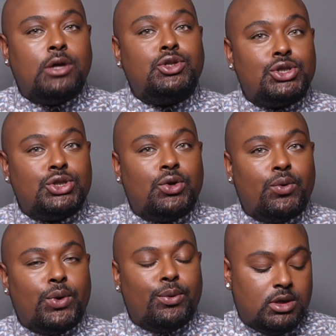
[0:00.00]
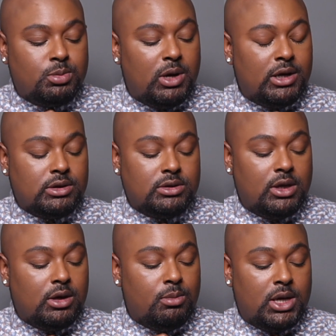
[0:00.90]
just show you. This product is
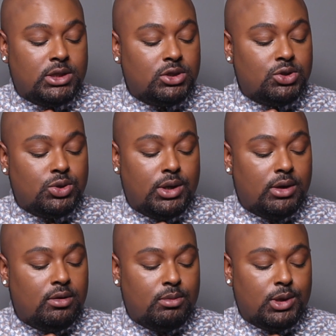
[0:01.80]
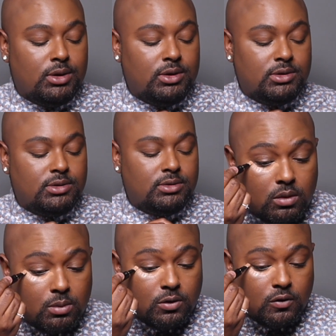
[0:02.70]
like a magic trick. Oh my goodness.
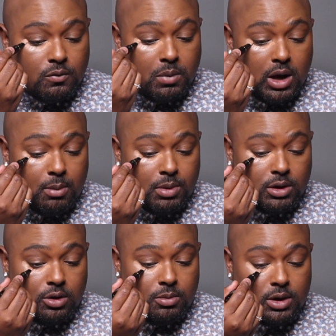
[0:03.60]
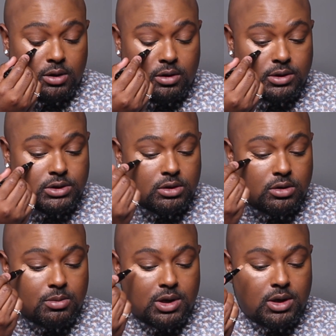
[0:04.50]
I'm gonna just pop a little bit of this under
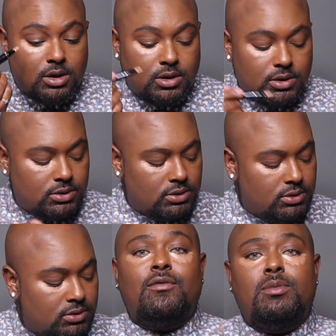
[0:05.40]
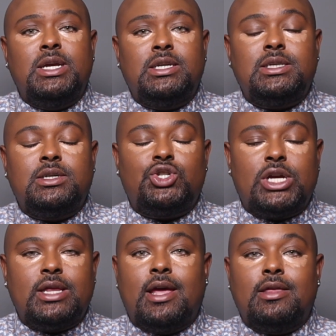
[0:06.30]
my eyes. And for me to see a
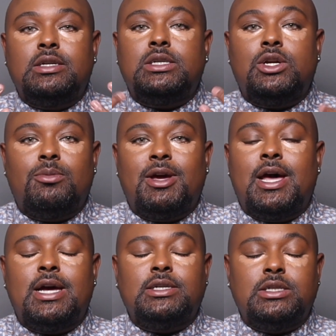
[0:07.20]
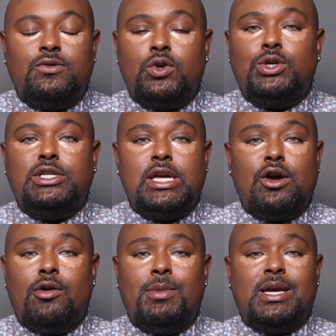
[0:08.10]
shade like this under my eyes, it's very
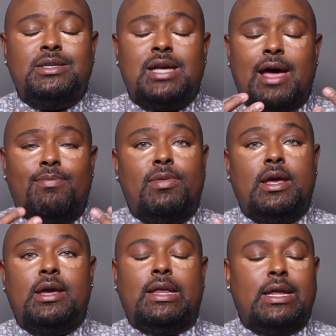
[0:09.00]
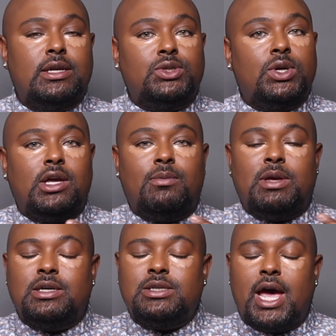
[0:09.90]
scary because I'm thinking that it's going to give me
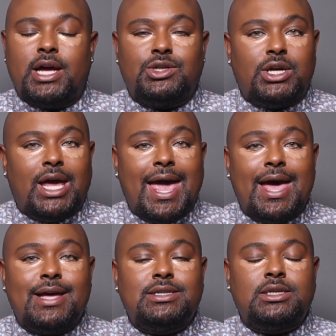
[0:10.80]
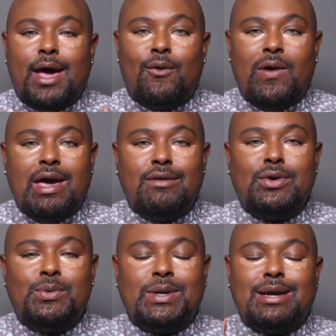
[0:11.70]
this ashy cast. However,
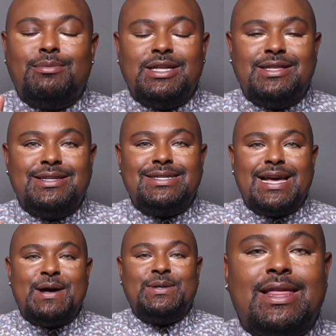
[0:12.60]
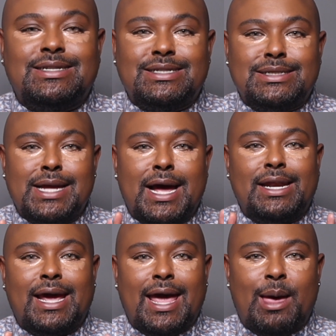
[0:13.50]
when I blend this out, that does not
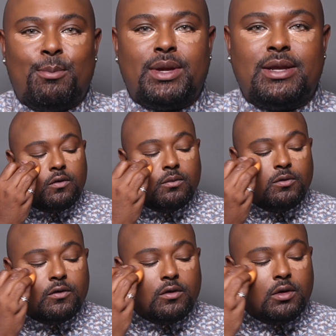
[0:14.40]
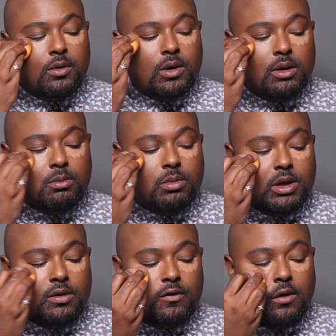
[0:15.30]
happen. So I'm just gonna go ahead and
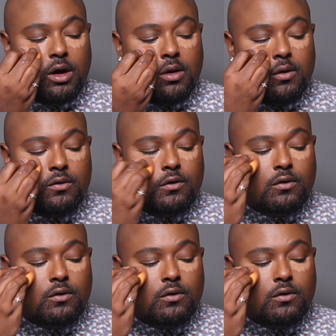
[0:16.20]
blend this out.